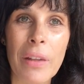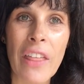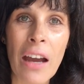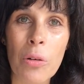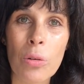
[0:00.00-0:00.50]
But
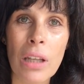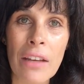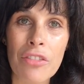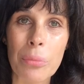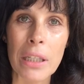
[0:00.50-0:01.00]
that all
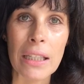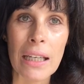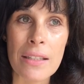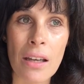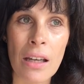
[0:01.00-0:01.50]
left
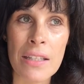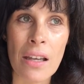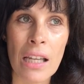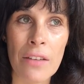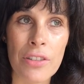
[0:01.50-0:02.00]
me as
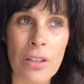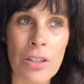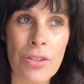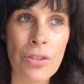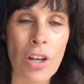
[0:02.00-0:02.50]
I left, and I
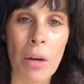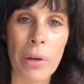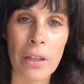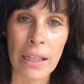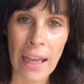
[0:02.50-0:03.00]
stood up,
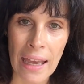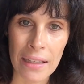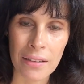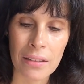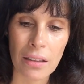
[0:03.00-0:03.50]
and
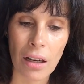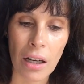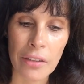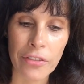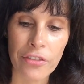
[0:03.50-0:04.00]
again
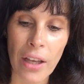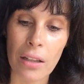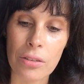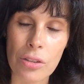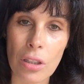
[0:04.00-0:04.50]
I
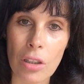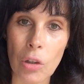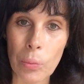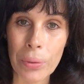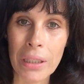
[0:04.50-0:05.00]
felt
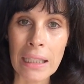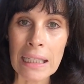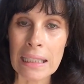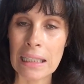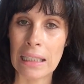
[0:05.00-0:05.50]

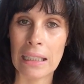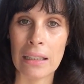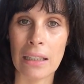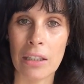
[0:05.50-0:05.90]
completely